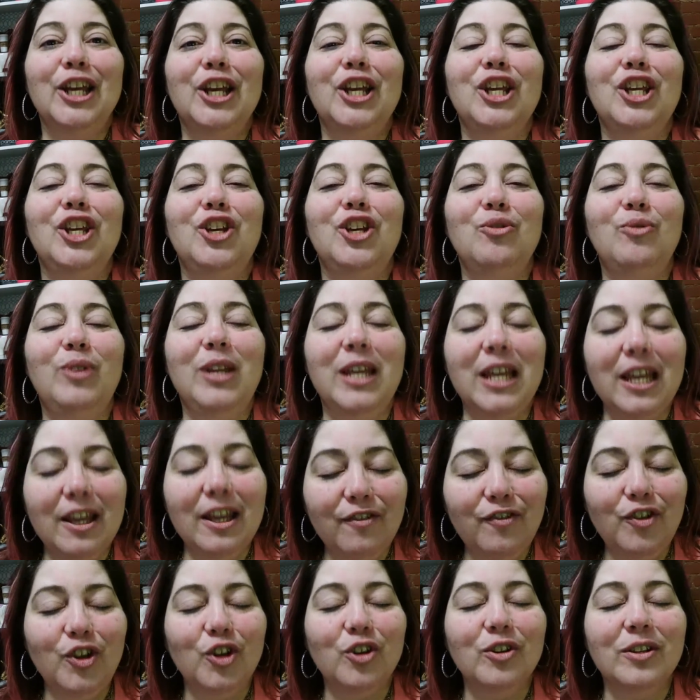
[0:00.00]
you
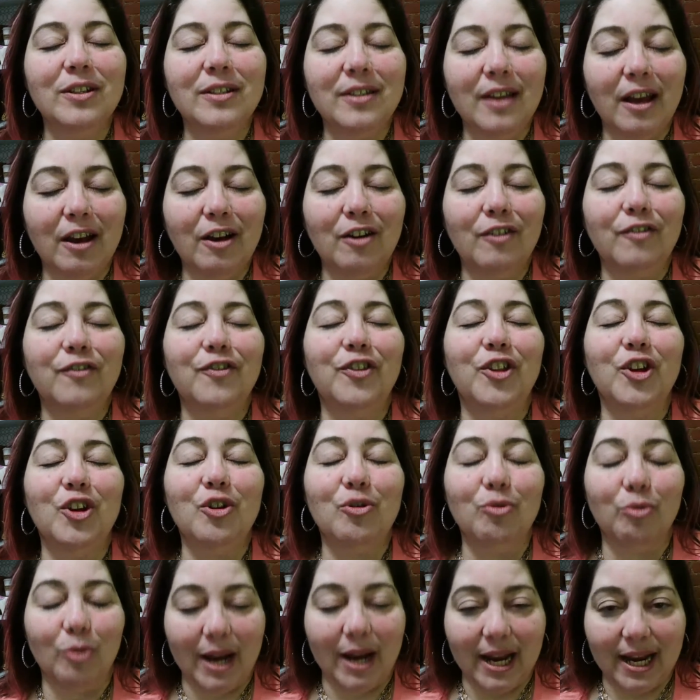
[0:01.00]
give yourself the
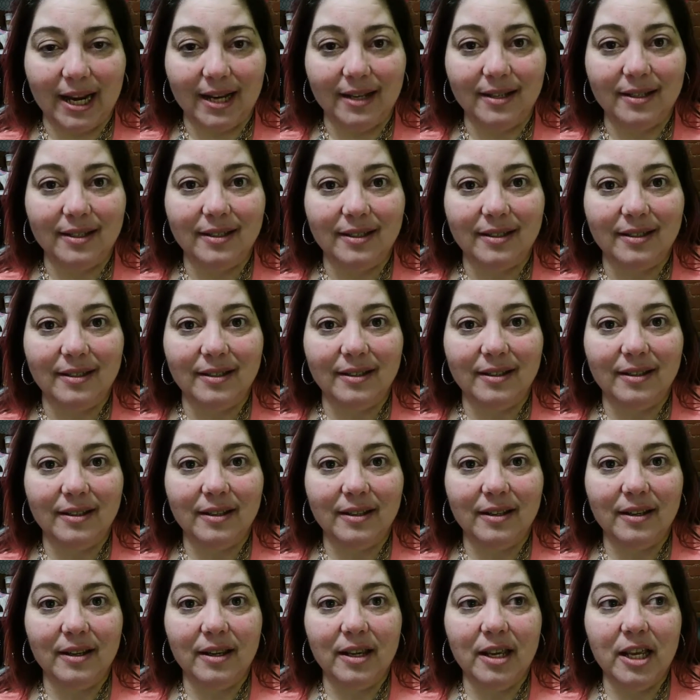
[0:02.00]
grace
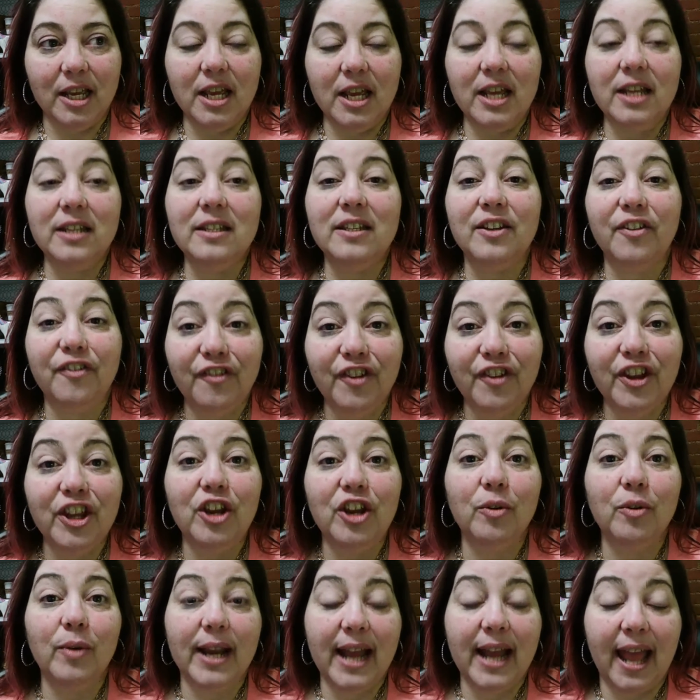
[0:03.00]
to
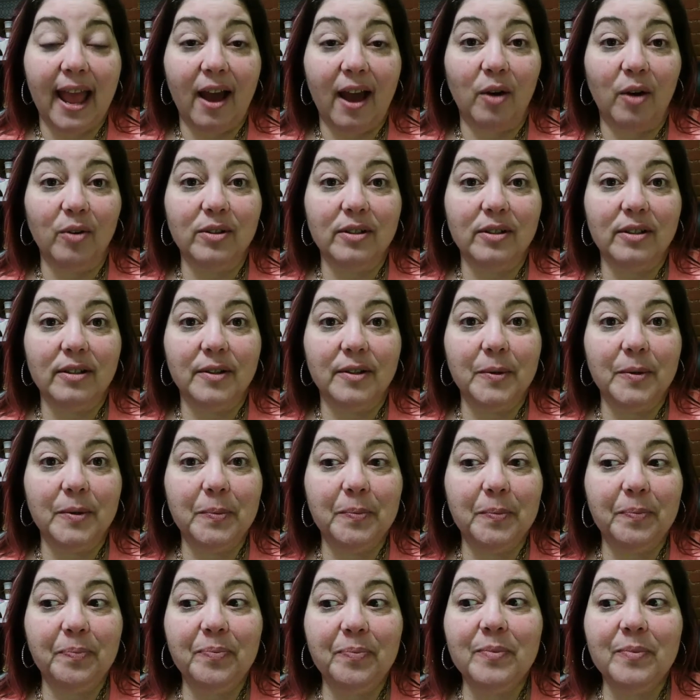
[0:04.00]
figure it out,
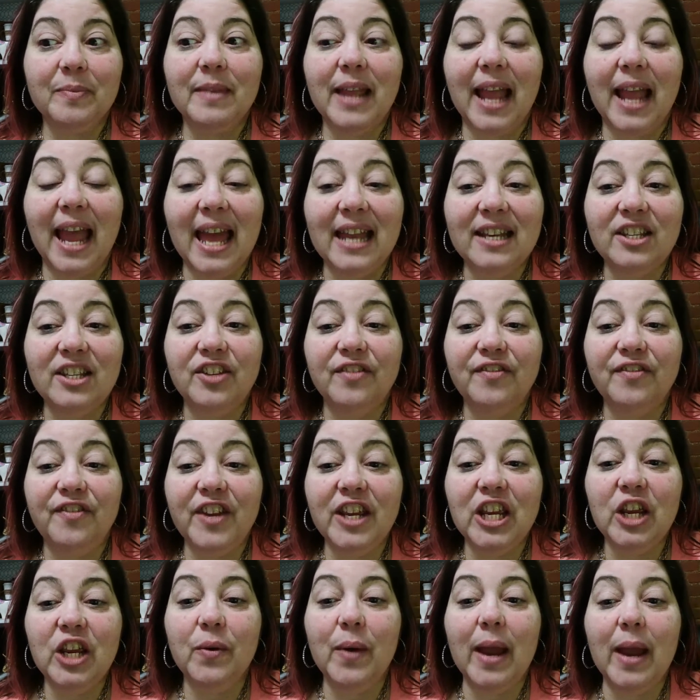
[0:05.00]
and to
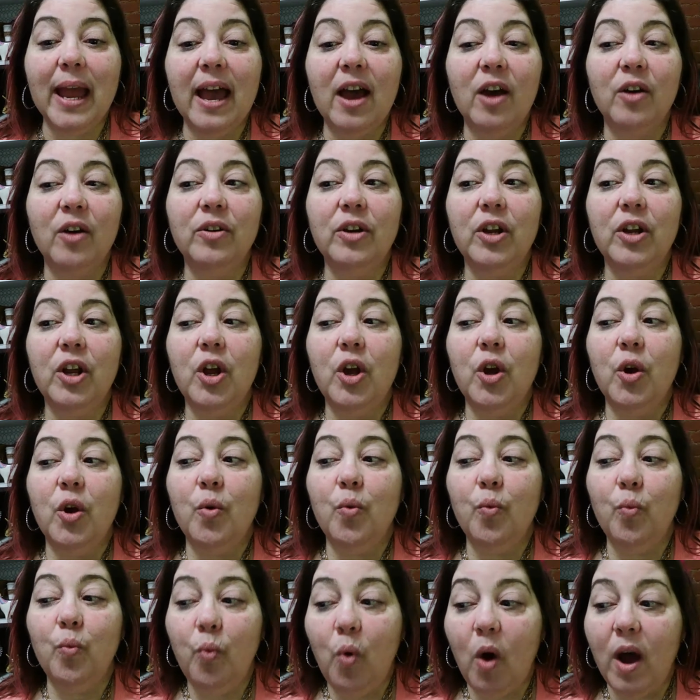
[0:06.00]
figure out
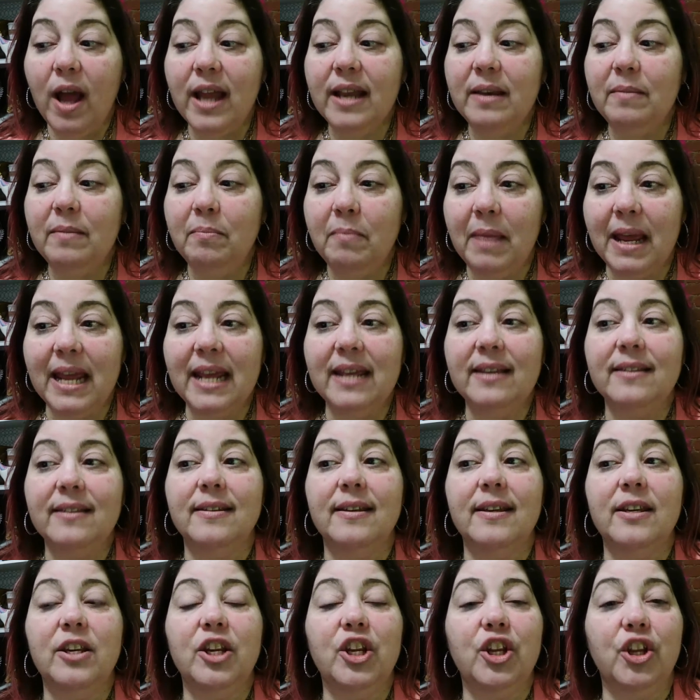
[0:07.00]
what makes
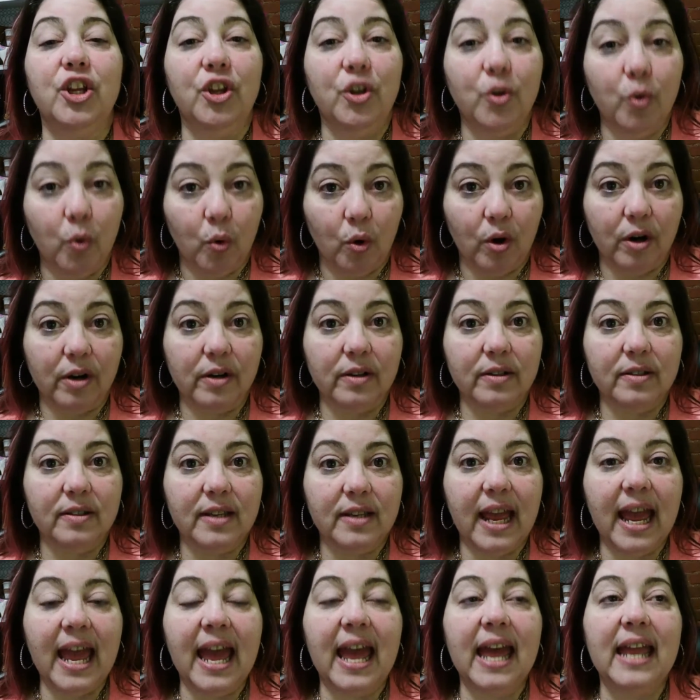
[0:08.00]
it yours,
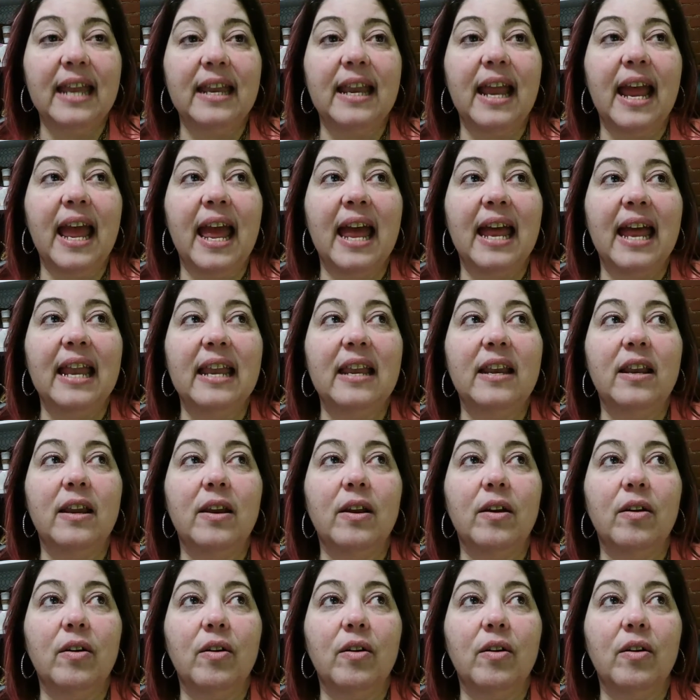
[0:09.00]
and